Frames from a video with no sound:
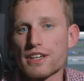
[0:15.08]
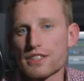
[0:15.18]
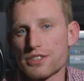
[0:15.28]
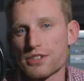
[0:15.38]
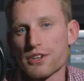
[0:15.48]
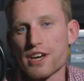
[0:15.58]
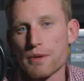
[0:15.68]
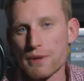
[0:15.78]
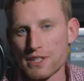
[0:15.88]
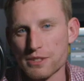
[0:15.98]
I'd like to show you how to
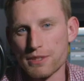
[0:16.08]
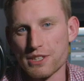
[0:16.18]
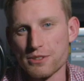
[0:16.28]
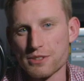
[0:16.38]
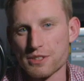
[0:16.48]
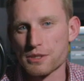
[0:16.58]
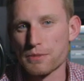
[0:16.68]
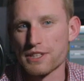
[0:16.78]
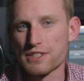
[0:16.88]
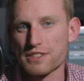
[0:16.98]
best make use of this
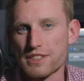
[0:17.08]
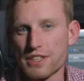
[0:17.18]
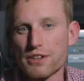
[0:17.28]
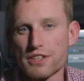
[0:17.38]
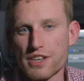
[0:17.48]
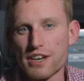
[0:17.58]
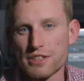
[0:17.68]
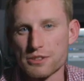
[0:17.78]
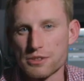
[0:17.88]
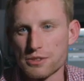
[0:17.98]
space here in the
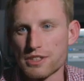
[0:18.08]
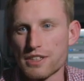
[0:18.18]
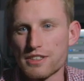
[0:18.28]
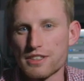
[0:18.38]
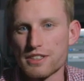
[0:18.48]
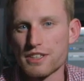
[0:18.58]
audio studio.